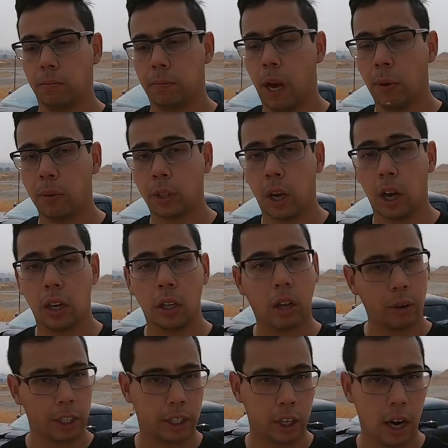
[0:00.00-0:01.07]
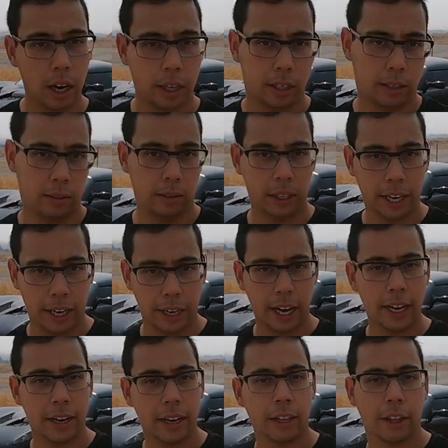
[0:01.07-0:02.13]
I was on Lotus Talk late at
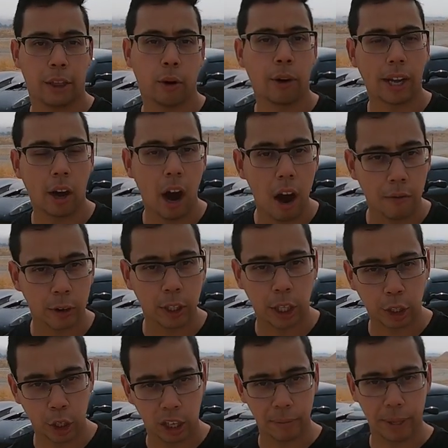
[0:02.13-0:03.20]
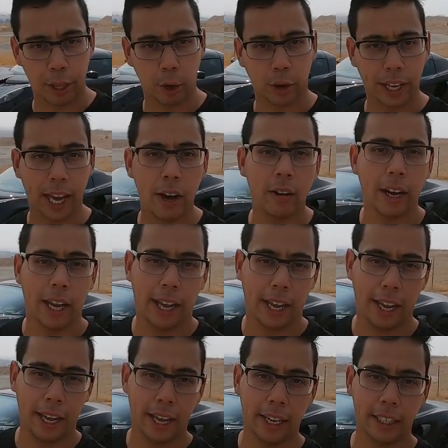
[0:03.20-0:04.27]
night and throwing out offers I shouldn't have been throwing out.
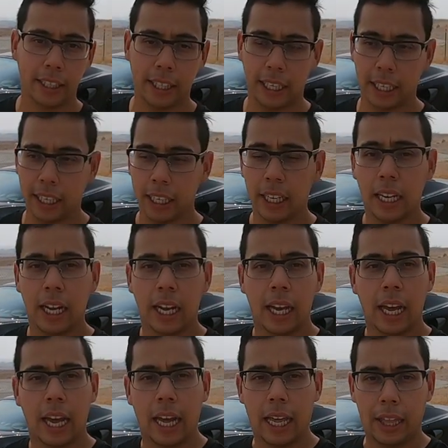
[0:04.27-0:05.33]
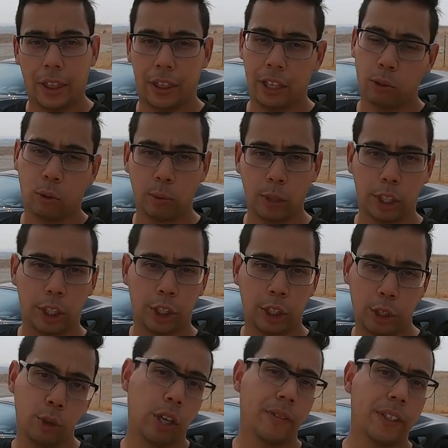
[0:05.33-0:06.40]
And uh, this one was
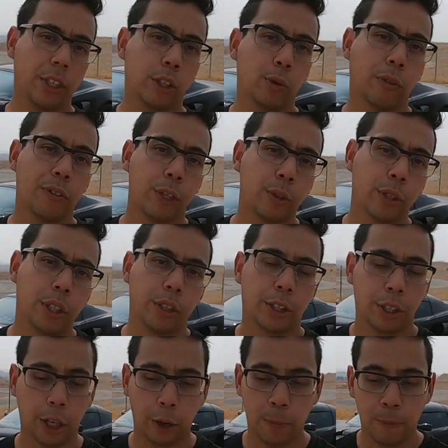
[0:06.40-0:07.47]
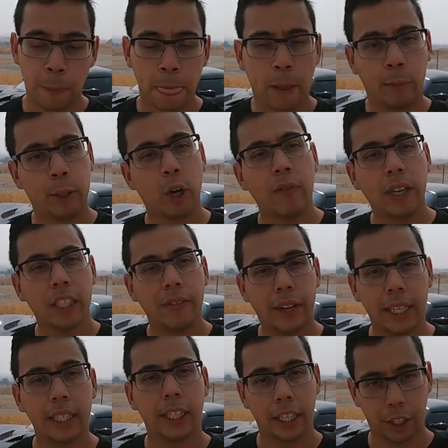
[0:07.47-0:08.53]
too good of a deal to refuse. So we drove out to
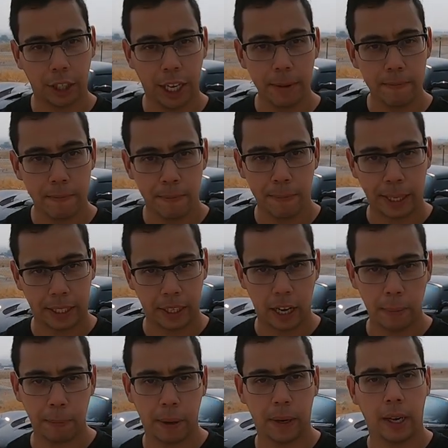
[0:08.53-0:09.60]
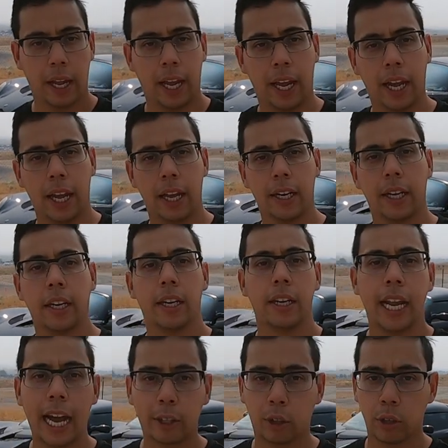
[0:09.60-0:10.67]
Vegas yesterday, picked it up, and
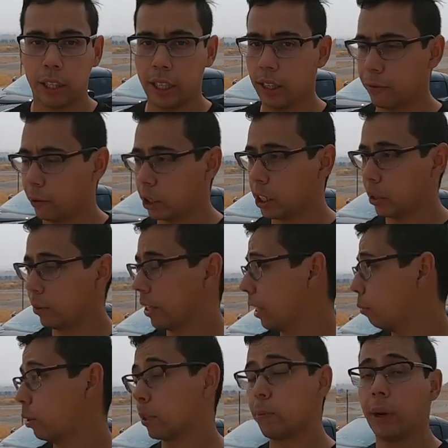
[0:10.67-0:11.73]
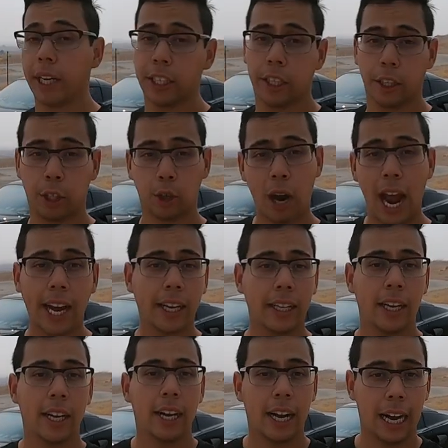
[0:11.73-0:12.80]
naturally the first thing we did was bring it to the track
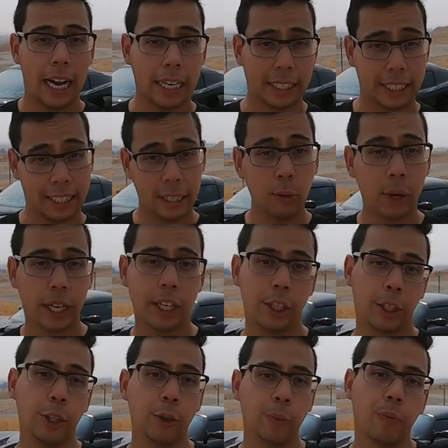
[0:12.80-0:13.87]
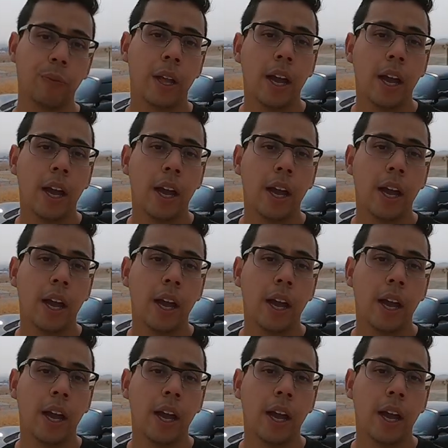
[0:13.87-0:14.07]
uh, to see what it can do.